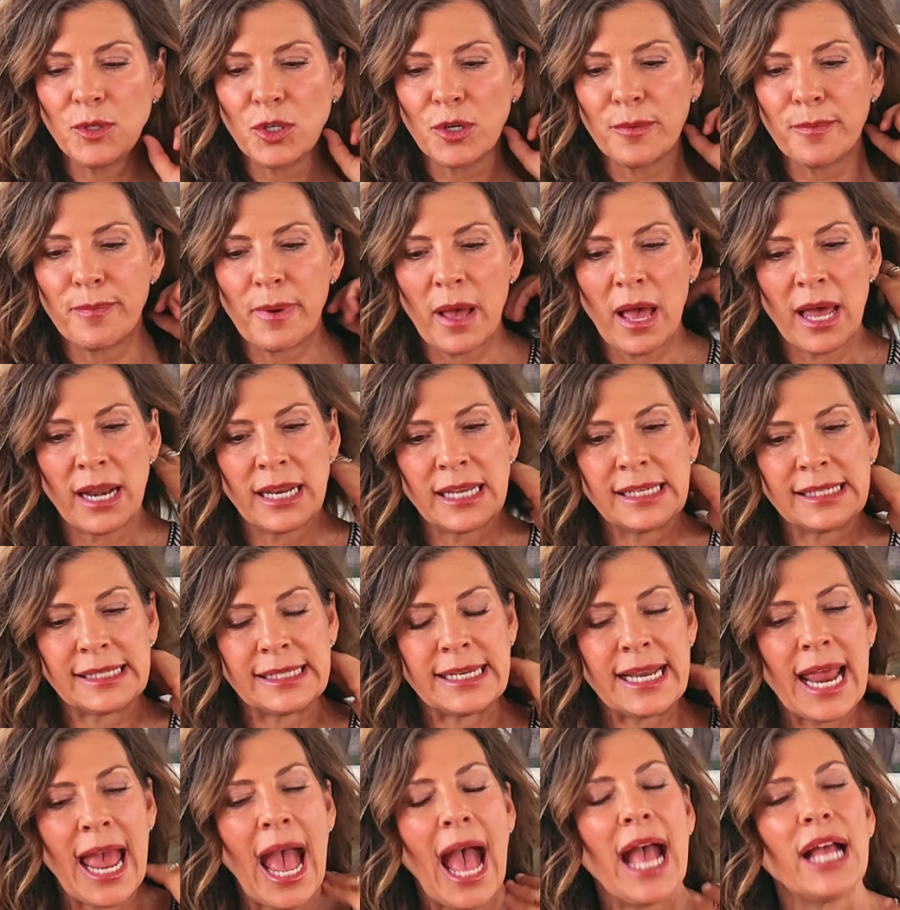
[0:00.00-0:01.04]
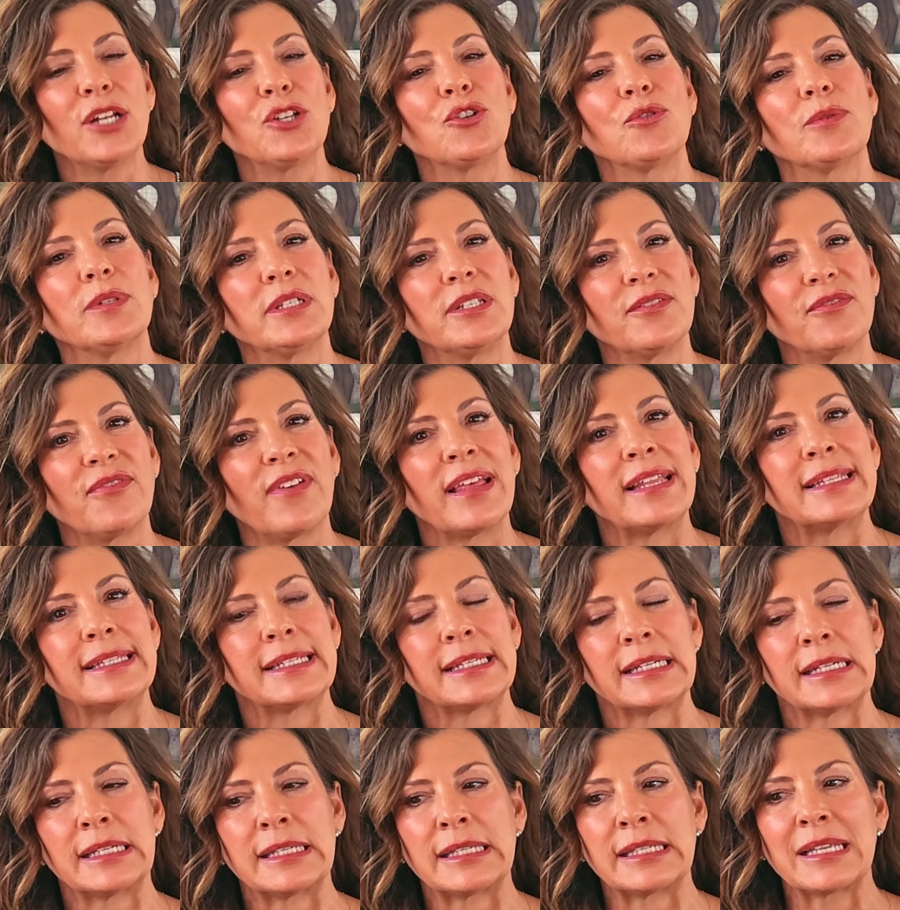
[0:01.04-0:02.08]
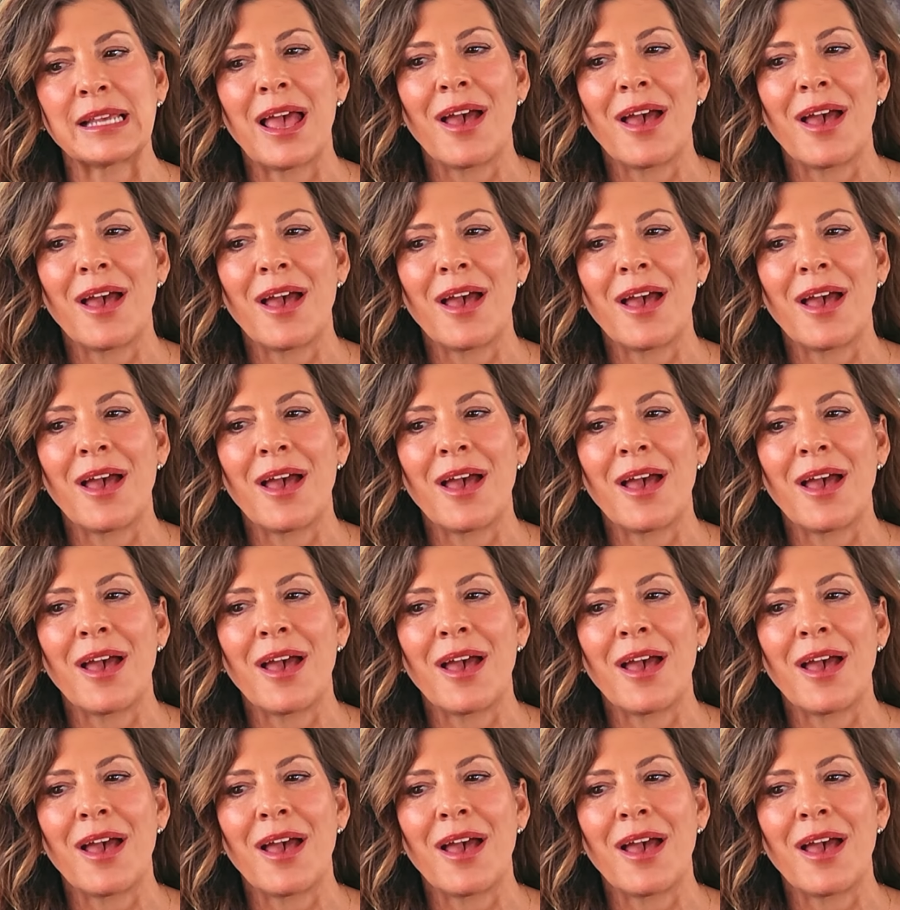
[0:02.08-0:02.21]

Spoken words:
your body's natural defenses